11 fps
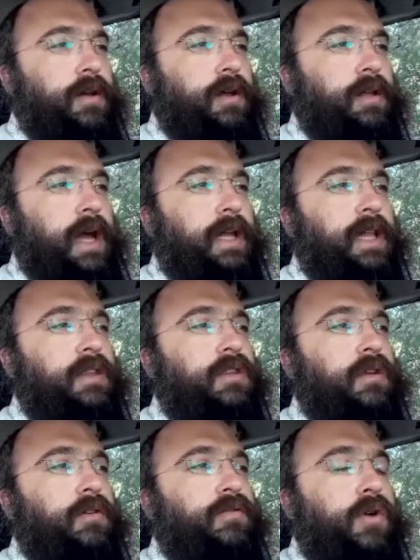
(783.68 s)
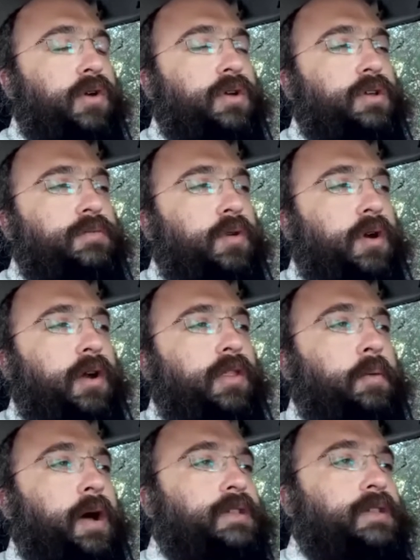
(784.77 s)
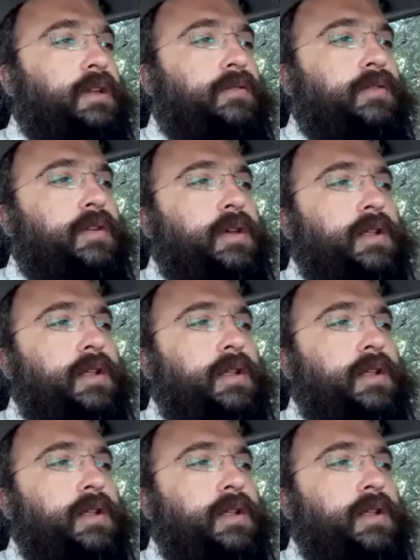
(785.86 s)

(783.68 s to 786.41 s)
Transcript: I'd like to focus more on the positive.